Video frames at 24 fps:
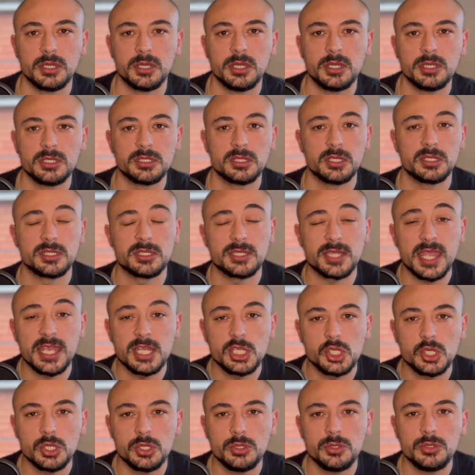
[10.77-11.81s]
So stay
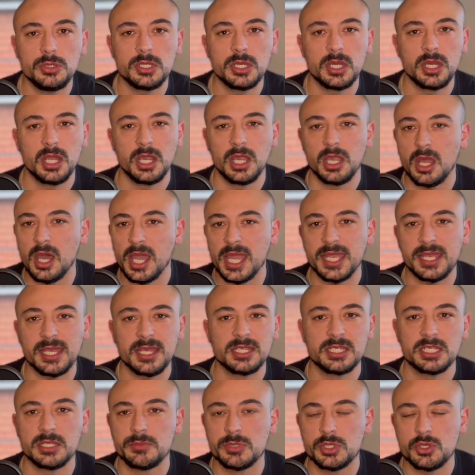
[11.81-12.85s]
tuned, like,
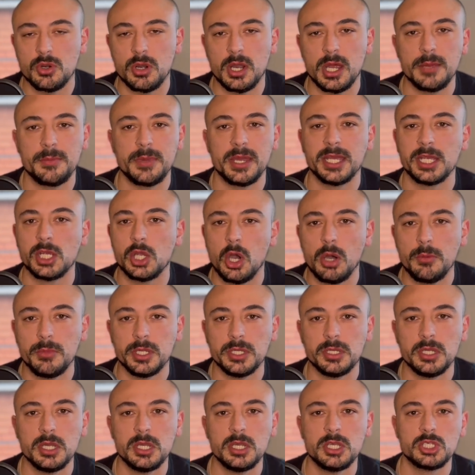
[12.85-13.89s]
subscribe and comment
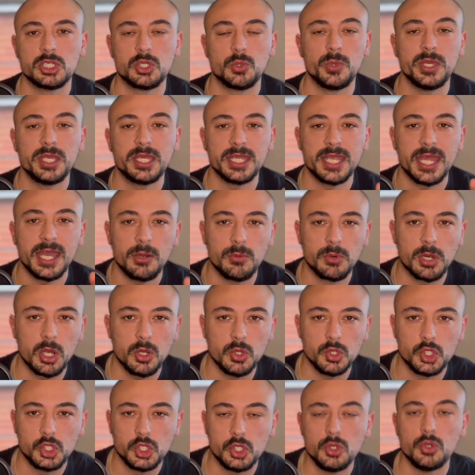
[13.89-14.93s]
so we can help
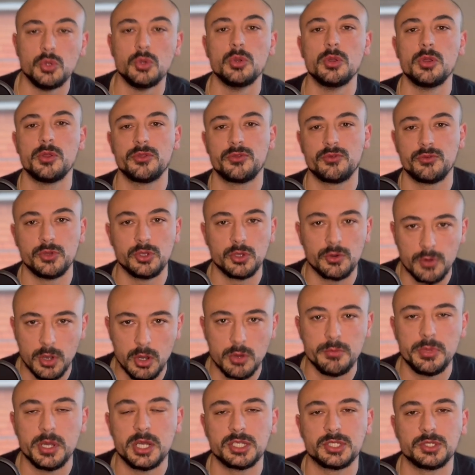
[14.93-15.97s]
coach you through your own
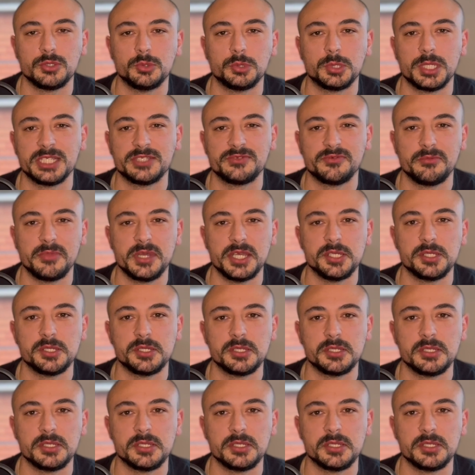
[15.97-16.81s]
personal transformation.